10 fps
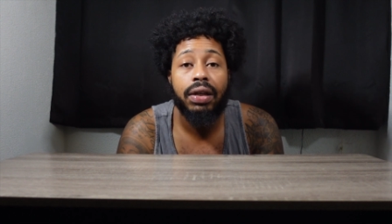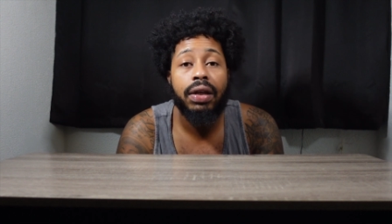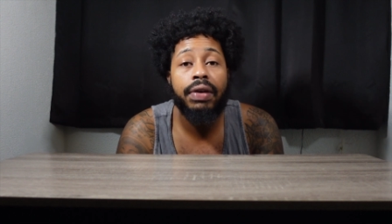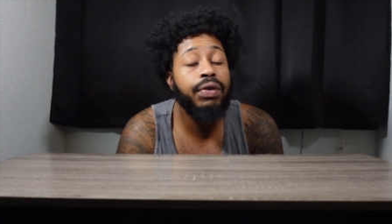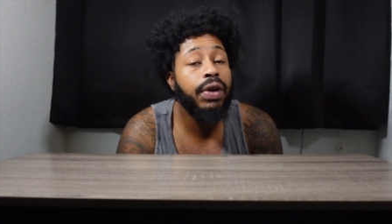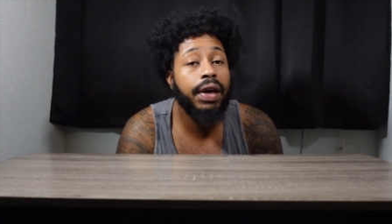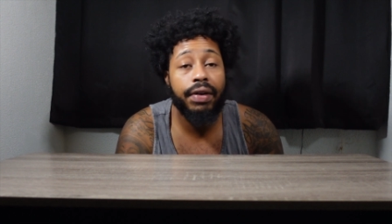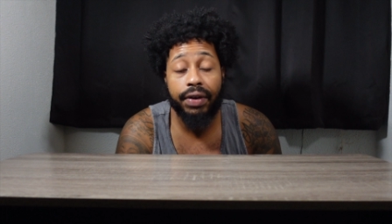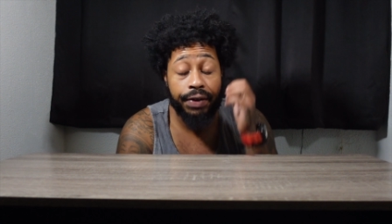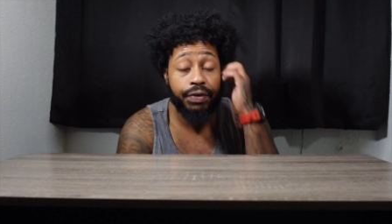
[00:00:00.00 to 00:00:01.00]
If you get
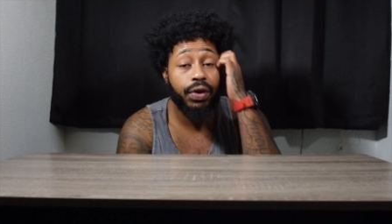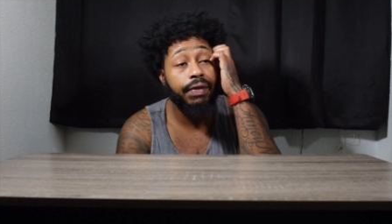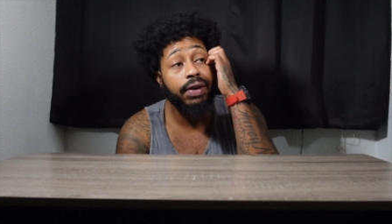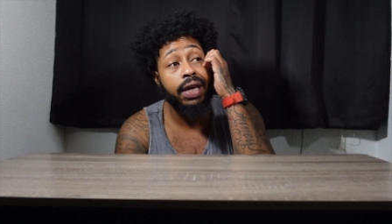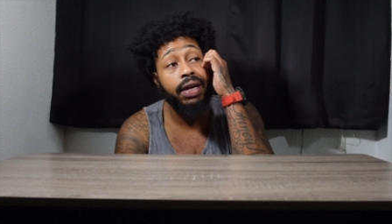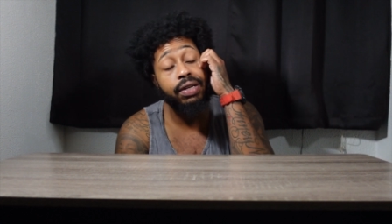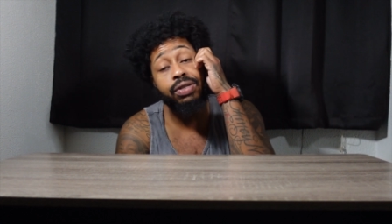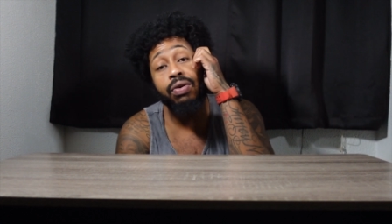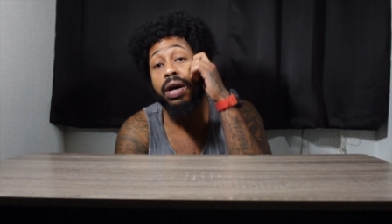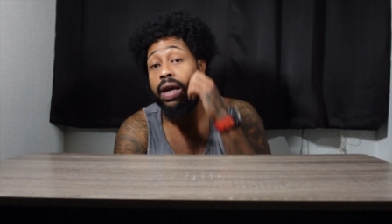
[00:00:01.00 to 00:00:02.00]
a, if you give a kid a
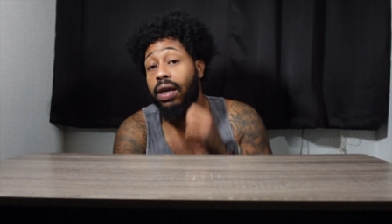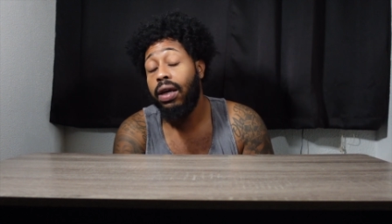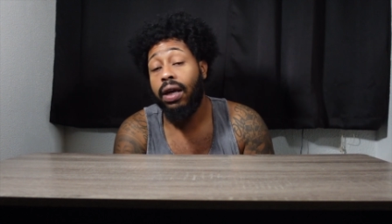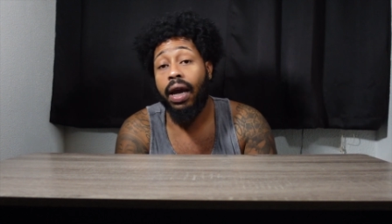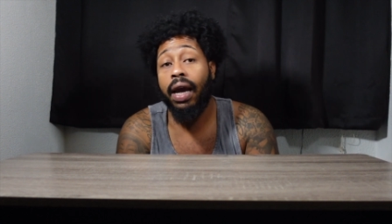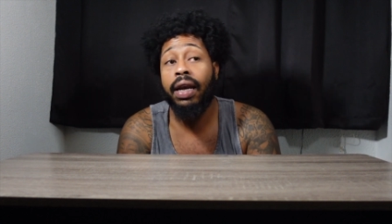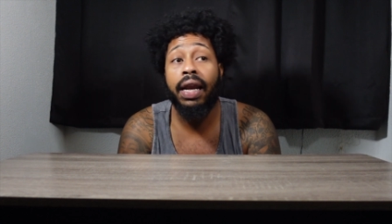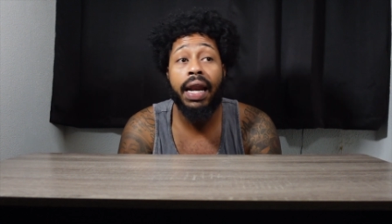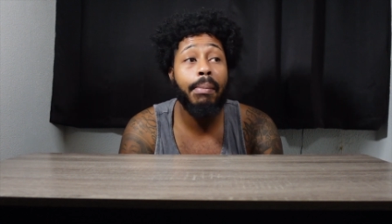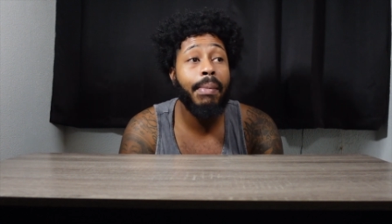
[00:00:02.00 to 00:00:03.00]
toy and
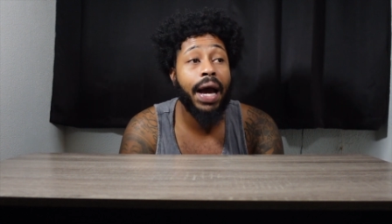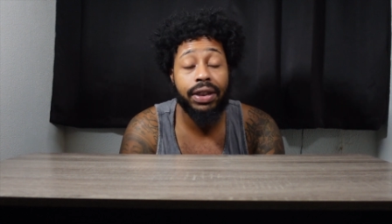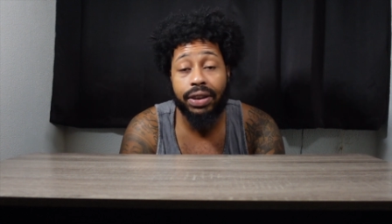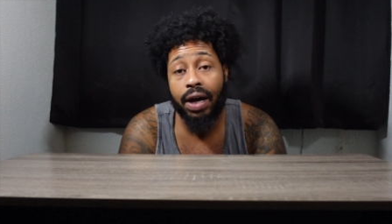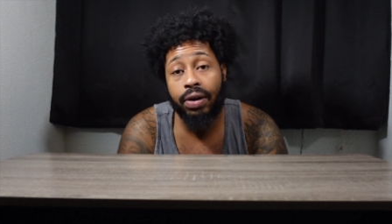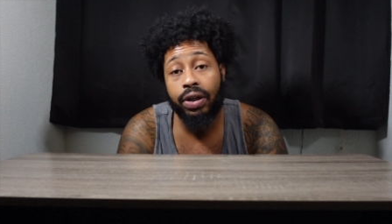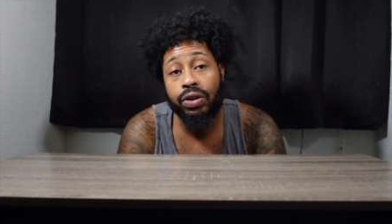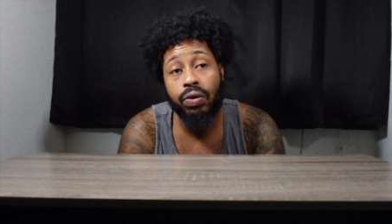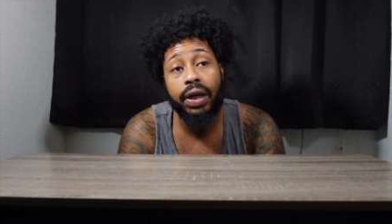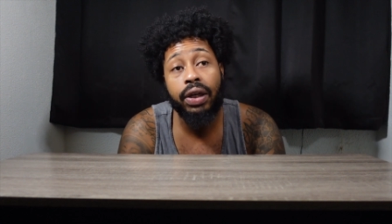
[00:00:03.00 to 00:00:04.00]
then they mash down the
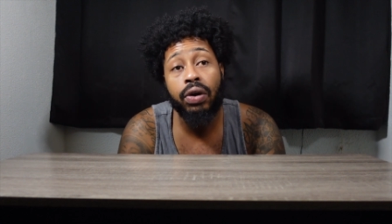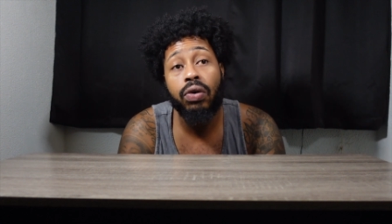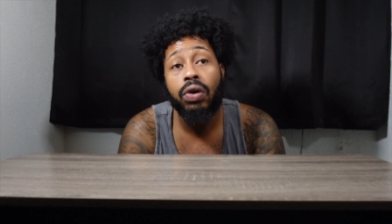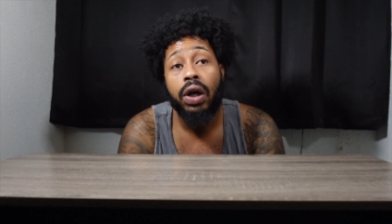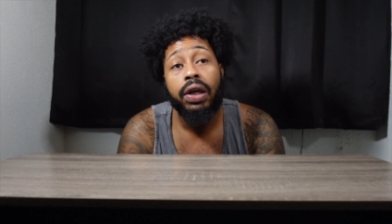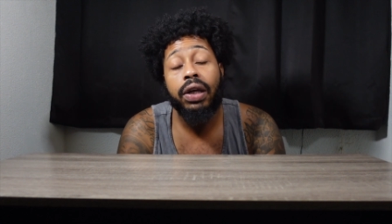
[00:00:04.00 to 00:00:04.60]
toy, yo,